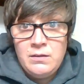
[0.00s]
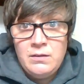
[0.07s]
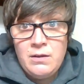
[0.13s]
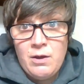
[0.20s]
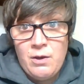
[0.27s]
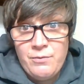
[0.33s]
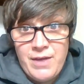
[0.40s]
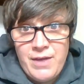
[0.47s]

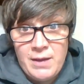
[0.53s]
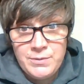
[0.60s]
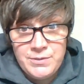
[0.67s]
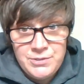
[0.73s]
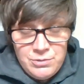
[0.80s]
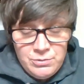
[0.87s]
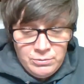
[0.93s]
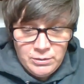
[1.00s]
No, that was
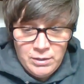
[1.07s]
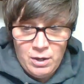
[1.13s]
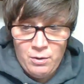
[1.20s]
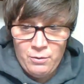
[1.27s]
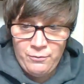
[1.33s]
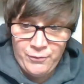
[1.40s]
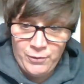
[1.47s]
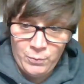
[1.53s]
too
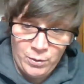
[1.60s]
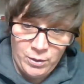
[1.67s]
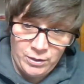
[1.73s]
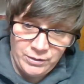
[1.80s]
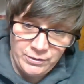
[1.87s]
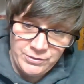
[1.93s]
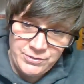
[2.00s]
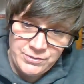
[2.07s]
low for
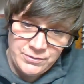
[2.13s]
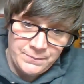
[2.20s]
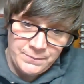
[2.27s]
words.